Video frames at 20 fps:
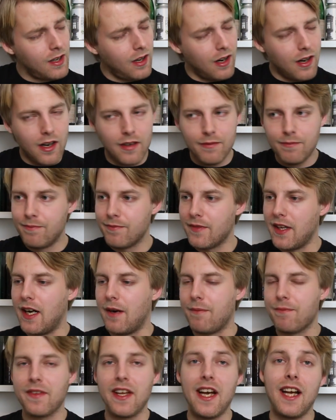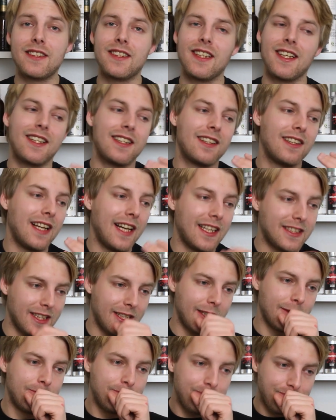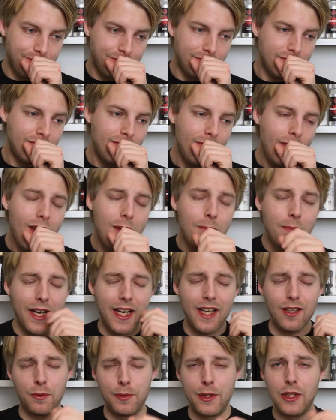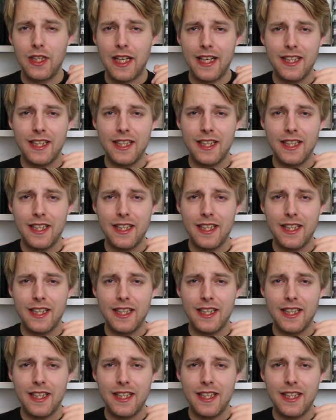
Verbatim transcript: Oh, yeah, that's a classic Mikkeller beer.